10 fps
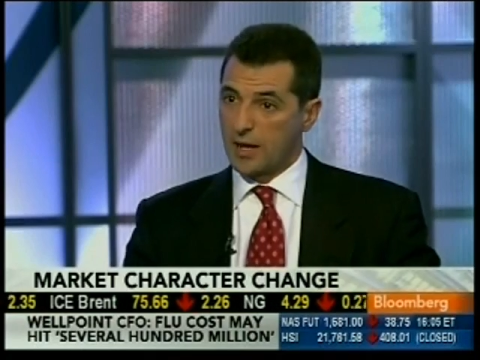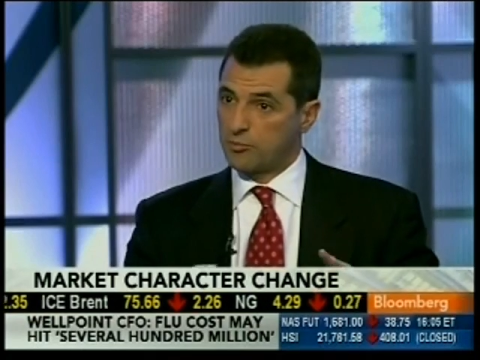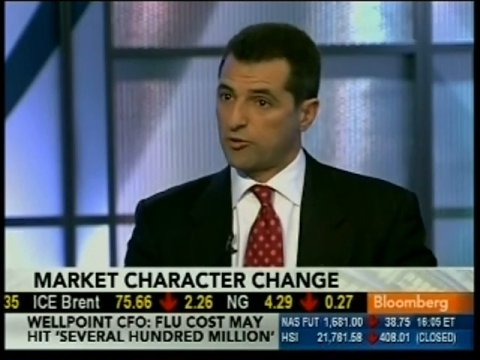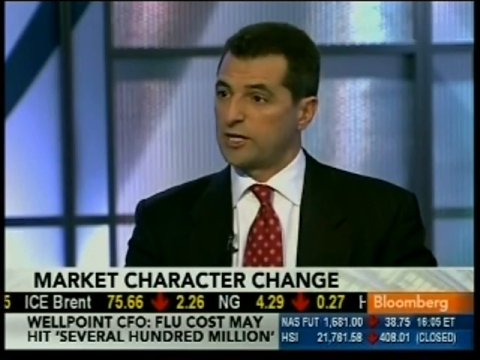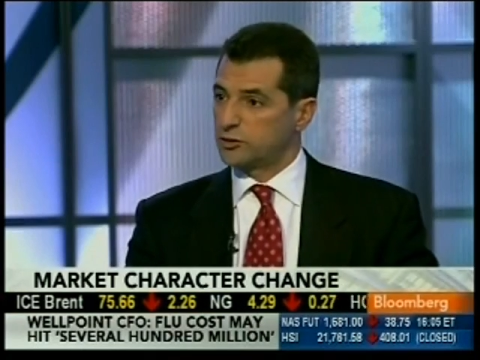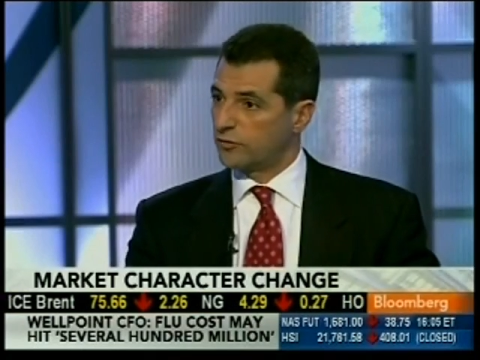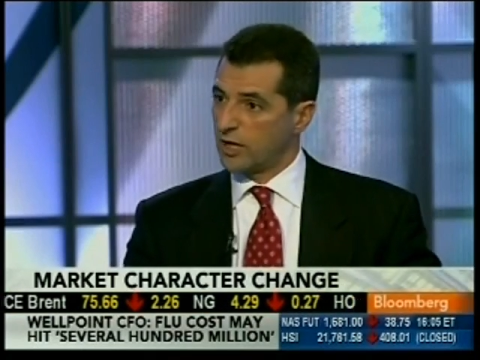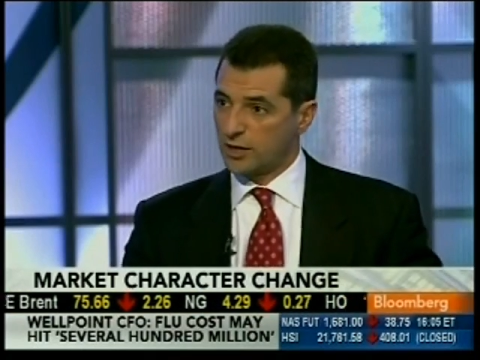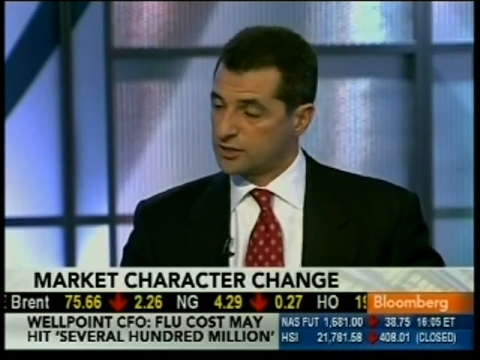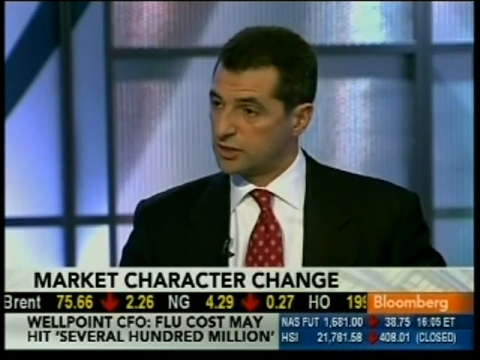And price
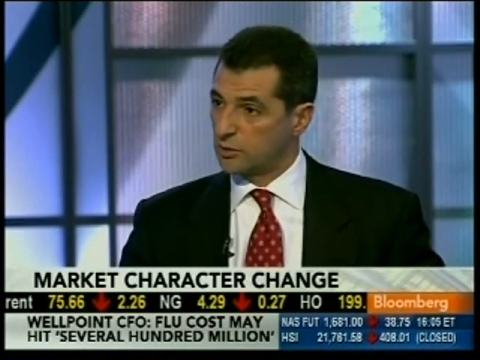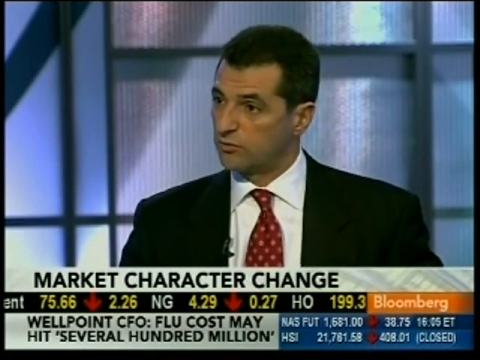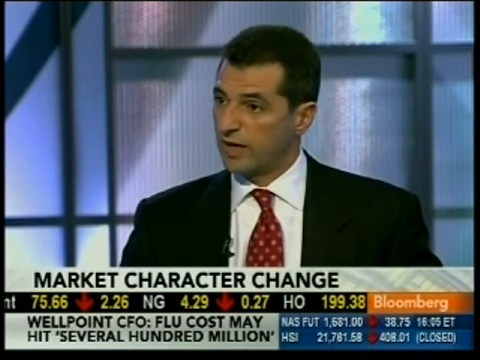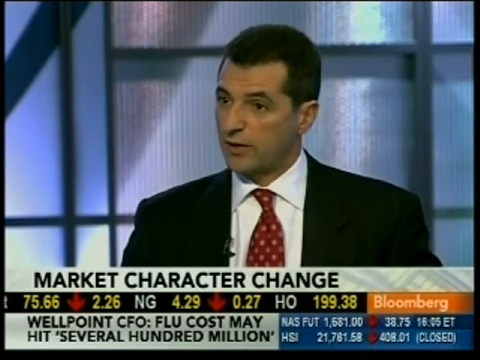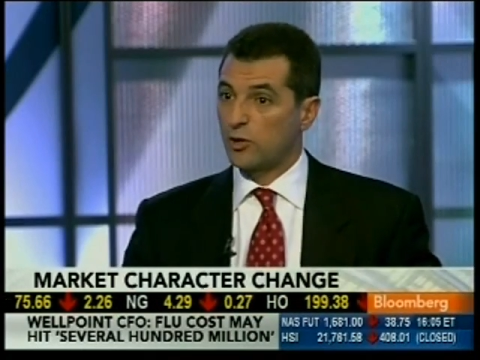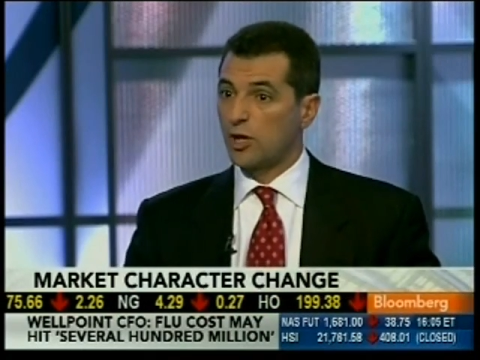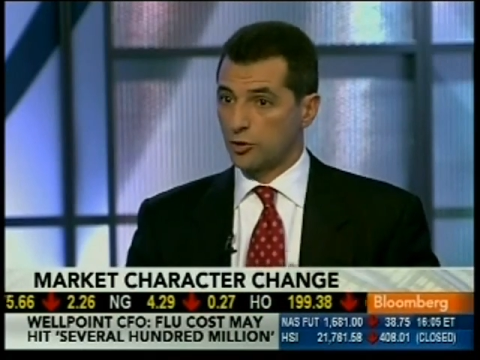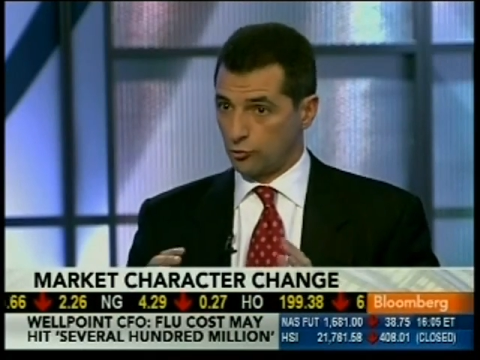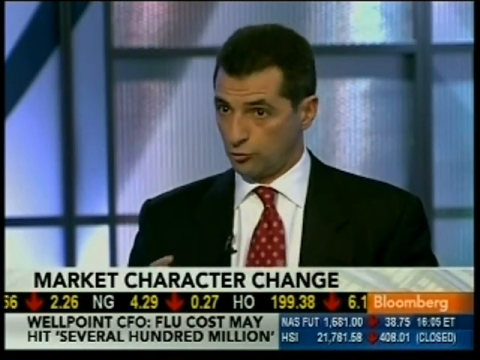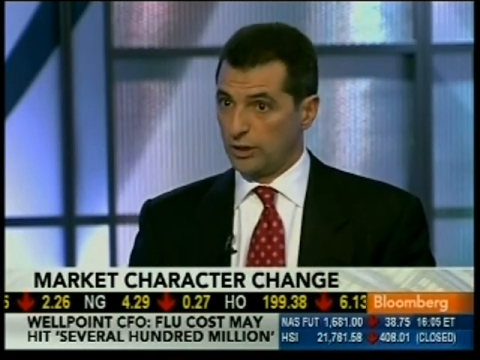over there doesn't equal value.
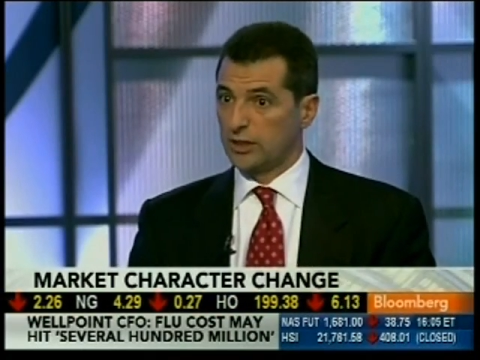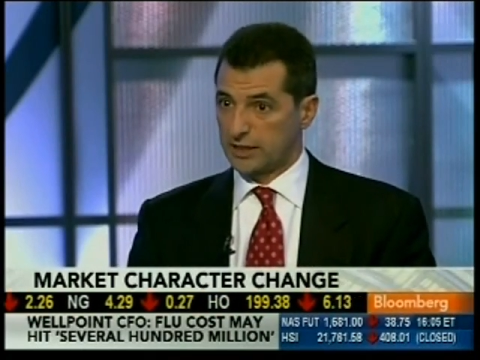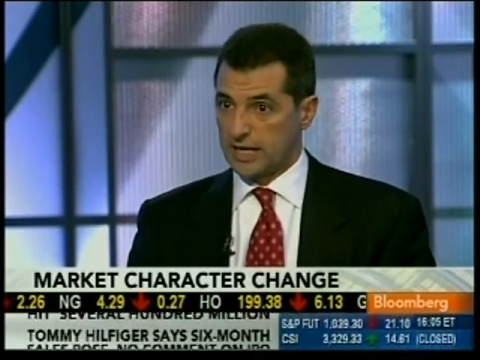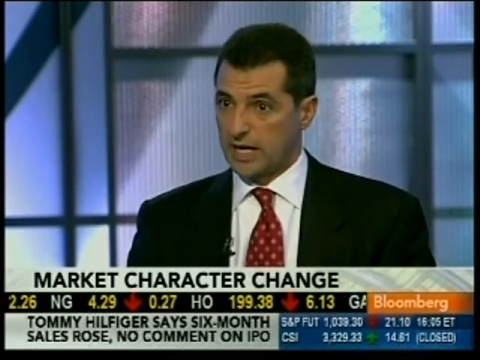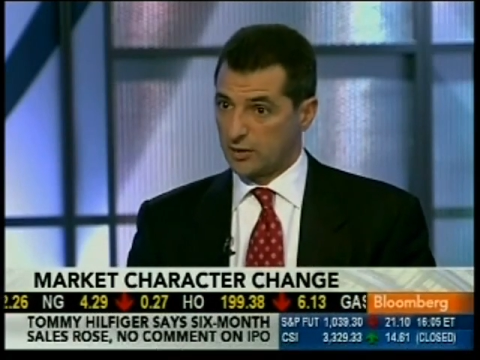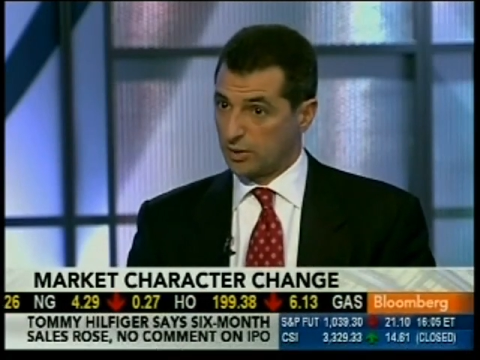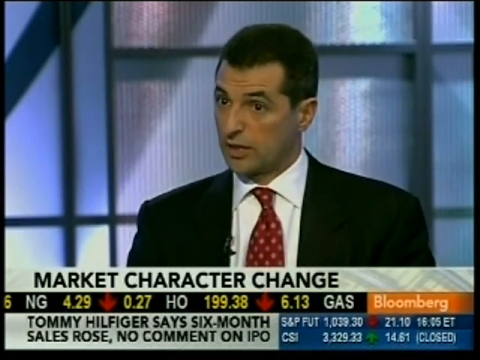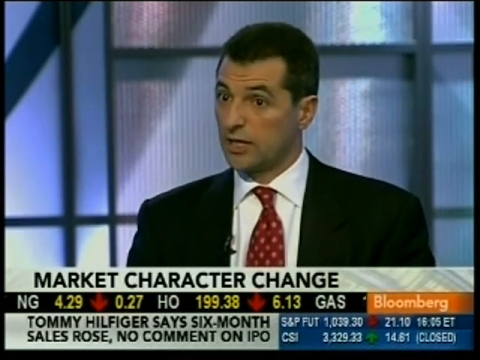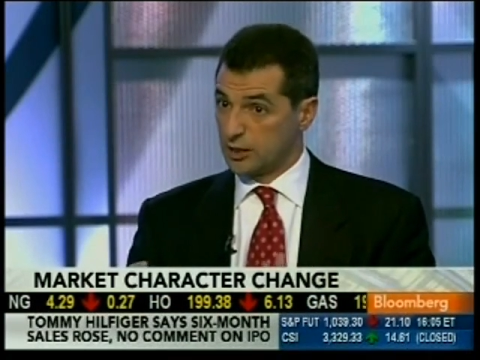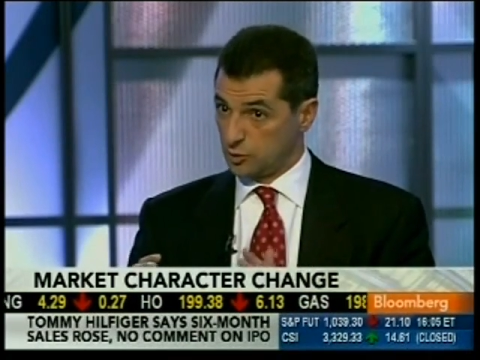The real
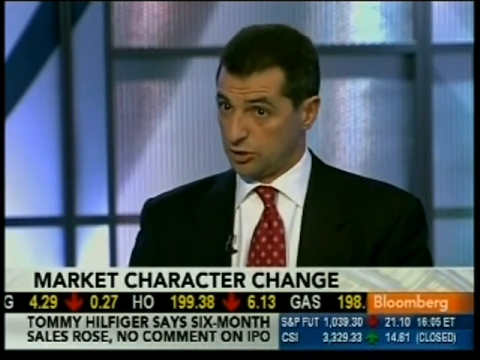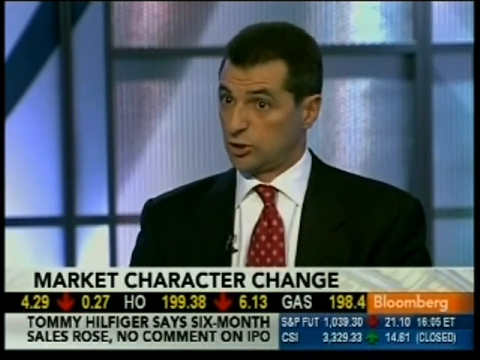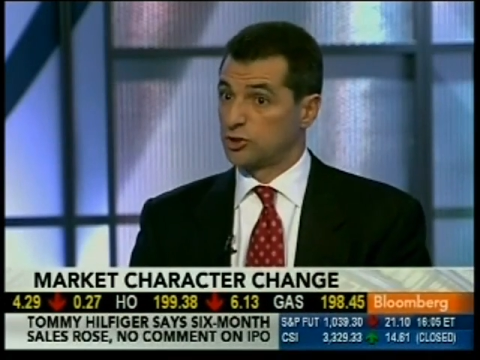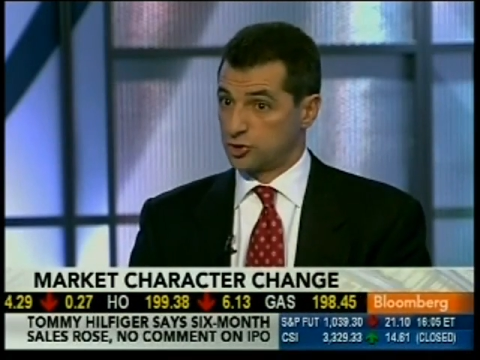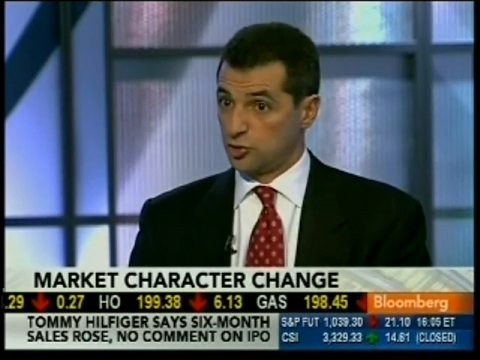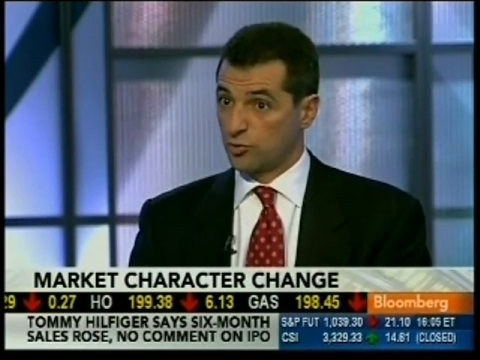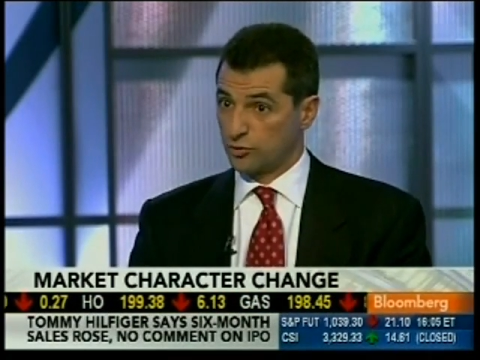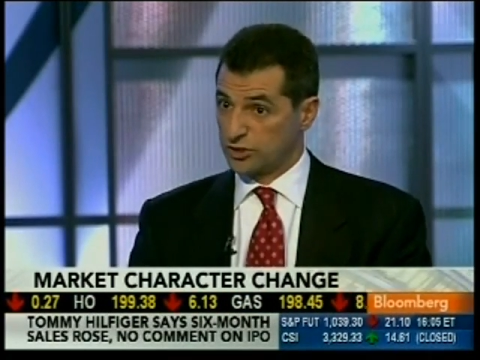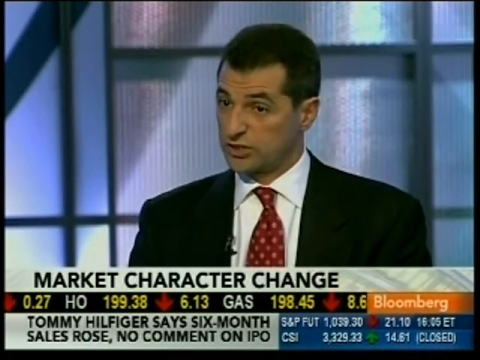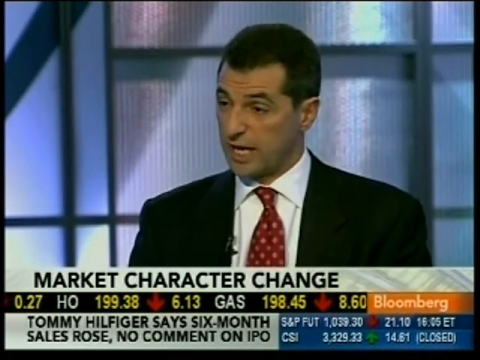economy is what the
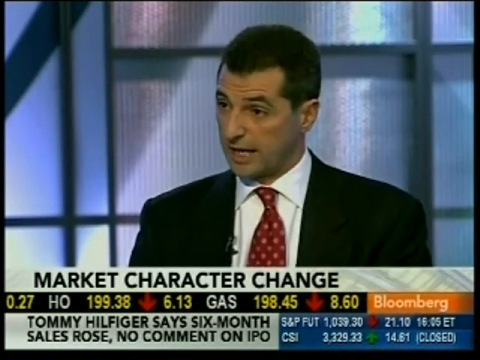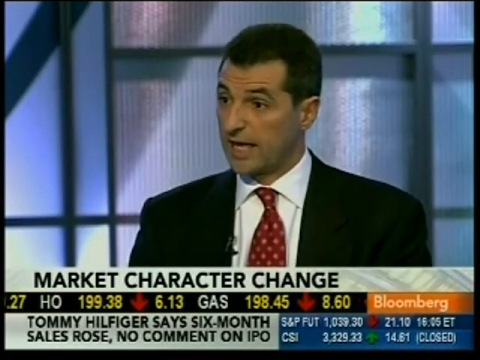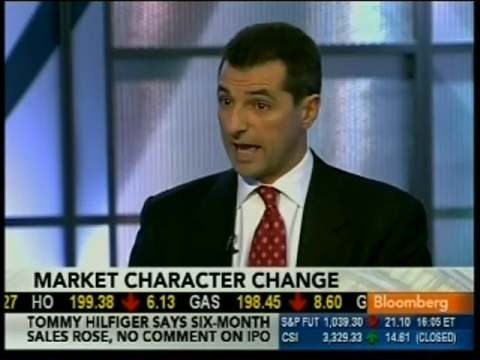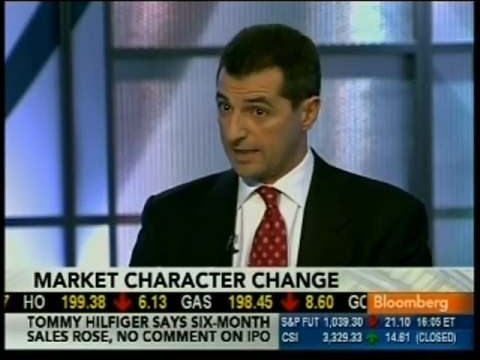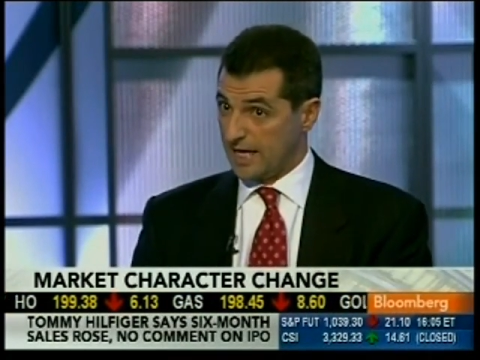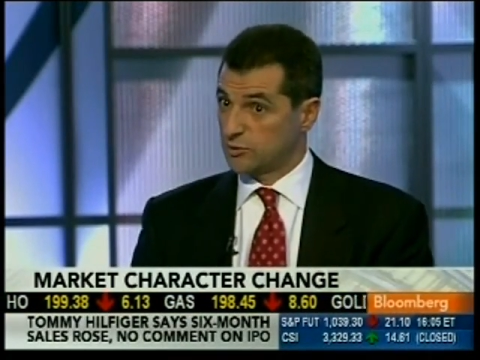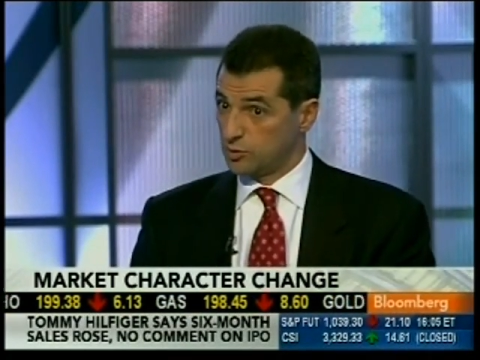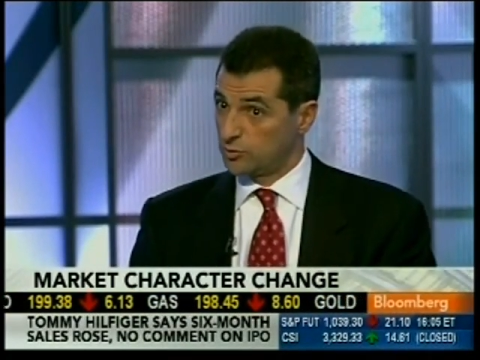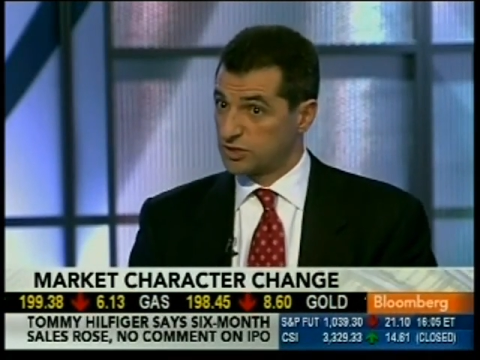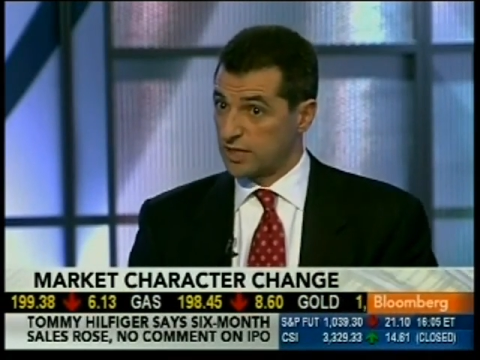consumer is saying, and
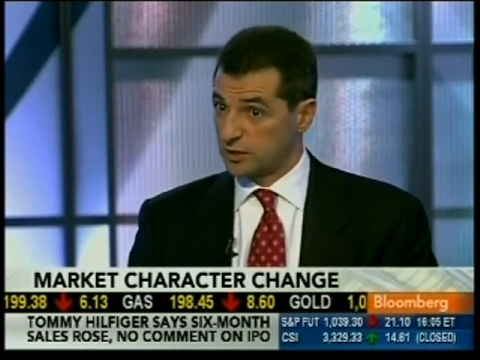that's what was